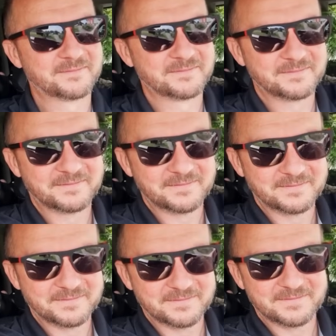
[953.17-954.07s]

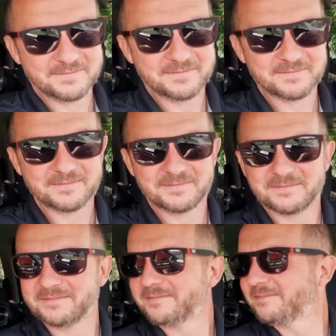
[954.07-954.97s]

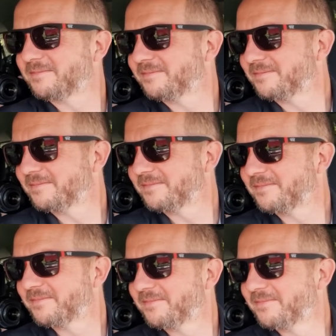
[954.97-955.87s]

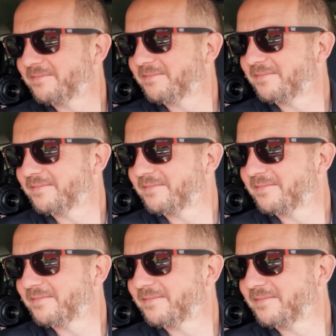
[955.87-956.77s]

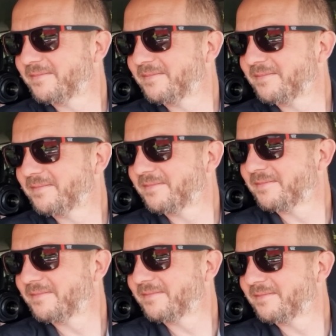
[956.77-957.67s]

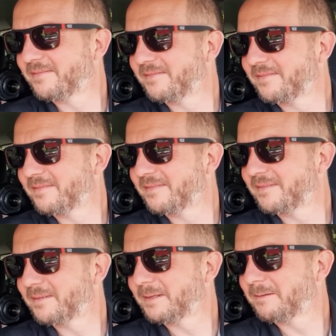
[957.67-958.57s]

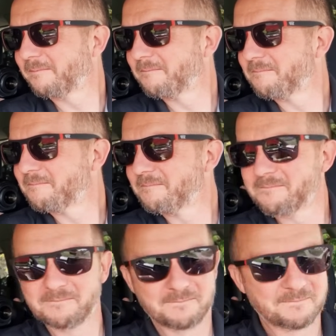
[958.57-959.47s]

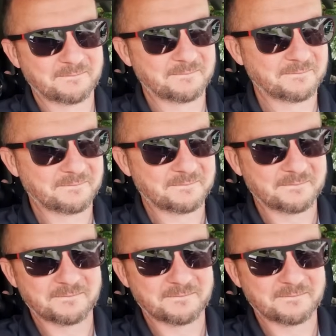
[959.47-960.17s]
No words are spoken by the person on screen.